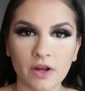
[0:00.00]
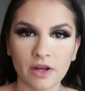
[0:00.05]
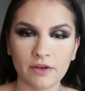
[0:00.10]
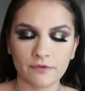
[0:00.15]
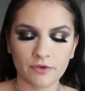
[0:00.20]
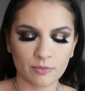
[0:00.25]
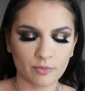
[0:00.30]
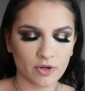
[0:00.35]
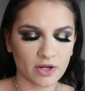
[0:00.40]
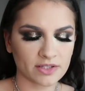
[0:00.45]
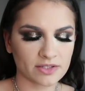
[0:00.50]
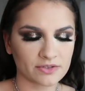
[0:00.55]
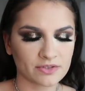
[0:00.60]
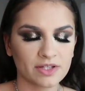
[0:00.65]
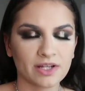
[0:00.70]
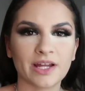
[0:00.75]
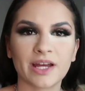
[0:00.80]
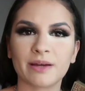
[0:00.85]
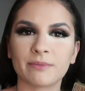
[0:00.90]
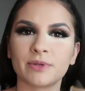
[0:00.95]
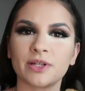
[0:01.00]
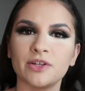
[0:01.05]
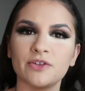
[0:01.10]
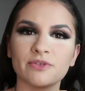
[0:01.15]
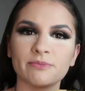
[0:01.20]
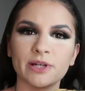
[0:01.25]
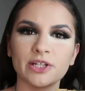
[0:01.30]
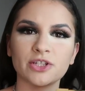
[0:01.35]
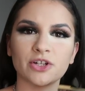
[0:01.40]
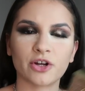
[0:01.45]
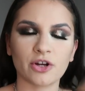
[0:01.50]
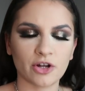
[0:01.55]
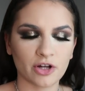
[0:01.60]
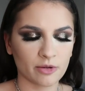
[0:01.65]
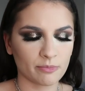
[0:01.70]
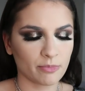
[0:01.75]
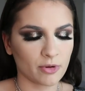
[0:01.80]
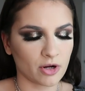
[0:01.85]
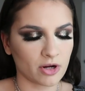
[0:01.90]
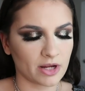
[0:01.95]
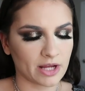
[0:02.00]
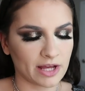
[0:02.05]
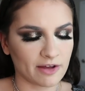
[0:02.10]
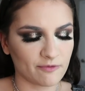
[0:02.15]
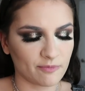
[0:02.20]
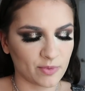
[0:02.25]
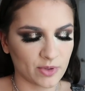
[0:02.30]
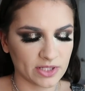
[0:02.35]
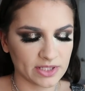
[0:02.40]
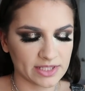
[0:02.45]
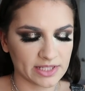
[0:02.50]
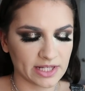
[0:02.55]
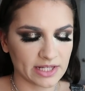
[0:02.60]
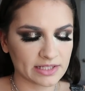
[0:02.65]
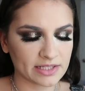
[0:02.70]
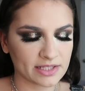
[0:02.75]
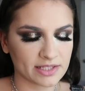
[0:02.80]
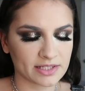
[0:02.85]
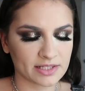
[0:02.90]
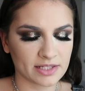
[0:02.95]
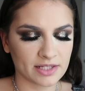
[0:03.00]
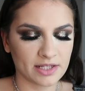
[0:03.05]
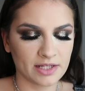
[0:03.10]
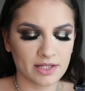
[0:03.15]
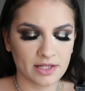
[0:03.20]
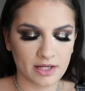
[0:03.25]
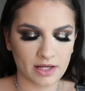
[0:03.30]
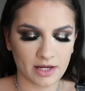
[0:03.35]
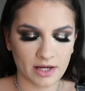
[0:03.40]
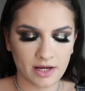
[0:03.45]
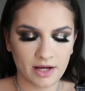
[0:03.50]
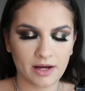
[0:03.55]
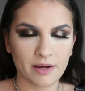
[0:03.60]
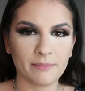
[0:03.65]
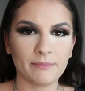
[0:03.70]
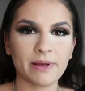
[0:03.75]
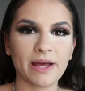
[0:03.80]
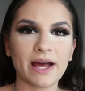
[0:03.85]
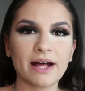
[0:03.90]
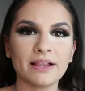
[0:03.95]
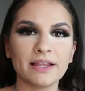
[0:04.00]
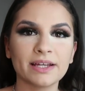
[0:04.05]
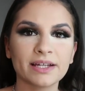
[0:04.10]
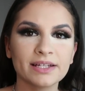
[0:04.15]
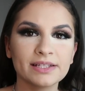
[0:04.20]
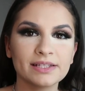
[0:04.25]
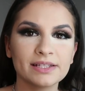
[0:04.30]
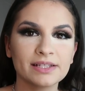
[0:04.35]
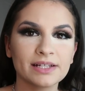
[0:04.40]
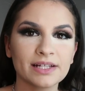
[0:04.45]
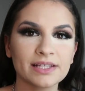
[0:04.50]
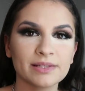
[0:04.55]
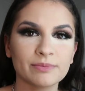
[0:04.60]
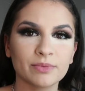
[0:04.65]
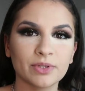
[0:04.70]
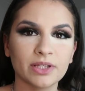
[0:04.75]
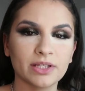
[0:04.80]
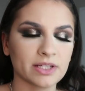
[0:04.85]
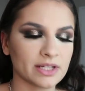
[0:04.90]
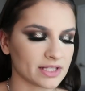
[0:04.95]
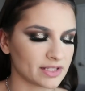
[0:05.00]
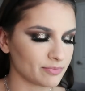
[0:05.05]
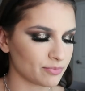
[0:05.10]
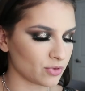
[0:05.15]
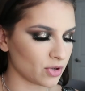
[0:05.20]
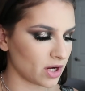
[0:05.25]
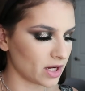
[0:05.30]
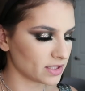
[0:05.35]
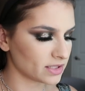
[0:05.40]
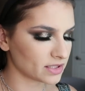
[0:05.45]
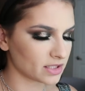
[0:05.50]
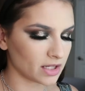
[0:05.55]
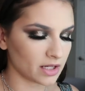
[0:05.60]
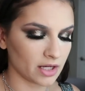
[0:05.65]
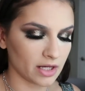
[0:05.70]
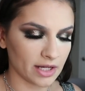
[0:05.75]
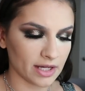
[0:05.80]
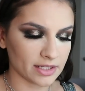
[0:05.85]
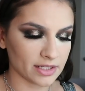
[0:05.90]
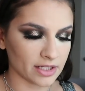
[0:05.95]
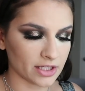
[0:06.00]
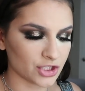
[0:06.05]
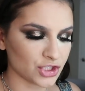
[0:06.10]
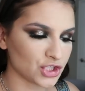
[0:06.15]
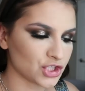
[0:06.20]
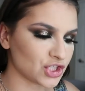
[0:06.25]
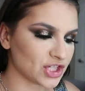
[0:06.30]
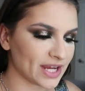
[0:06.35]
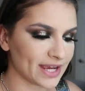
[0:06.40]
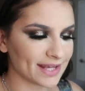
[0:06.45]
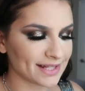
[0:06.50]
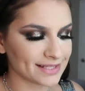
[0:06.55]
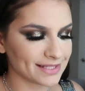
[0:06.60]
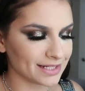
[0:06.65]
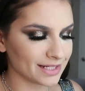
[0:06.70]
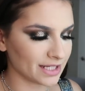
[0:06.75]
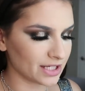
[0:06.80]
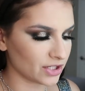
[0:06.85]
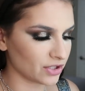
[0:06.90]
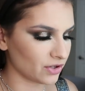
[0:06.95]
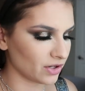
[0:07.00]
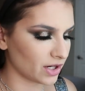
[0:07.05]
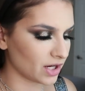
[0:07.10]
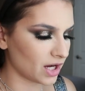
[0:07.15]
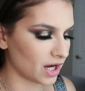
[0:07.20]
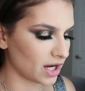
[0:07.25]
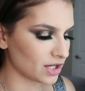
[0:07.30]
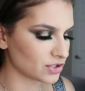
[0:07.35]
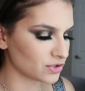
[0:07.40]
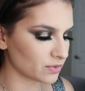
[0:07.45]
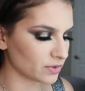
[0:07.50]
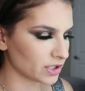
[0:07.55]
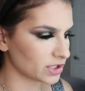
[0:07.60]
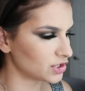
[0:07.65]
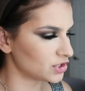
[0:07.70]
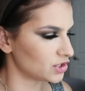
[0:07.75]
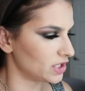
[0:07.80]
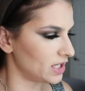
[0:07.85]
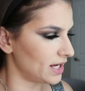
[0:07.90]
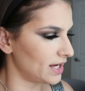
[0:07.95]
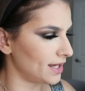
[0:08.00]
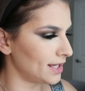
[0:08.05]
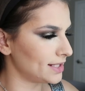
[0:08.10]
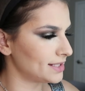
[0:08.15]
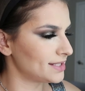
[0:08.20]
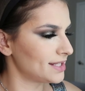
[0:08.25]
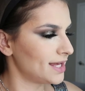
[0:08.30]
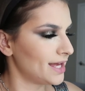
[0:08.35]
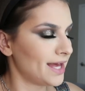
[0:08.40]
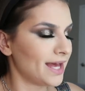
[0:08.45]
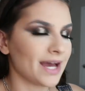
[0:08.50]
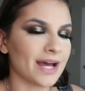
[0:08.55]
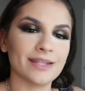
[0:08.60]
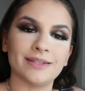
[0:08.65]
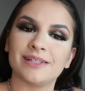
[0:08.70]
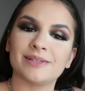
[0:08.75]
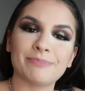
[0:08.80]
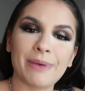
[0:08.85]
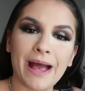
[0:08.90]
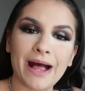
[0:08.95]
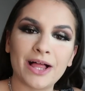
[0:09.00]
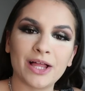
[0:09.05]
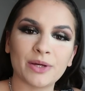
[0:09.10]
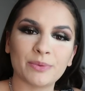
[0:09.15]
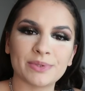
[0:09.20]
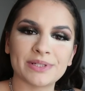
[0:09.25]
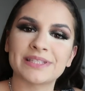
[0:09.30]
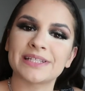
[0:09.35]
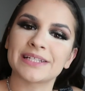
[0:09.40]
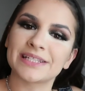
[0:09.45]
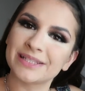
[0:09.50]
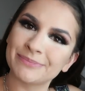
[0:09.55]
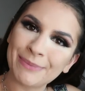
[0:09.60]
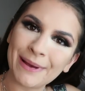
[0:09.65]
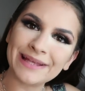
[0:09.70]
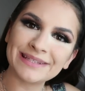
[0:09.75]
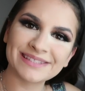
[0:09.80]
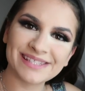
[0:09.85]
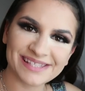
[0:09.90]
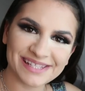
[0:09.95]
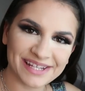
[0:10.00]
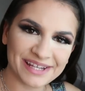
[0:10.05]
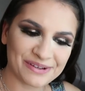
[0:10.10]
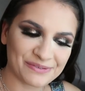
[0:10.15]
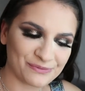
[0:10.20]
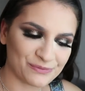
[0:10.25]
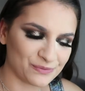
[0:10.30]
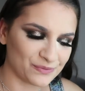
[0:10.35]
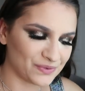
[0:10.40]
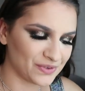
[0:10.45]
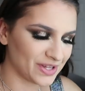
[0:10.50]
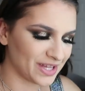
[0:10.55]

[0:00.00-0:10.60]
Alright, for bronzer today, I'm going to use my Tarte Park Avenue Princess Um, palette, because it's got some really nice bronze kind of shades in here and contouring shades, and this palette was expensive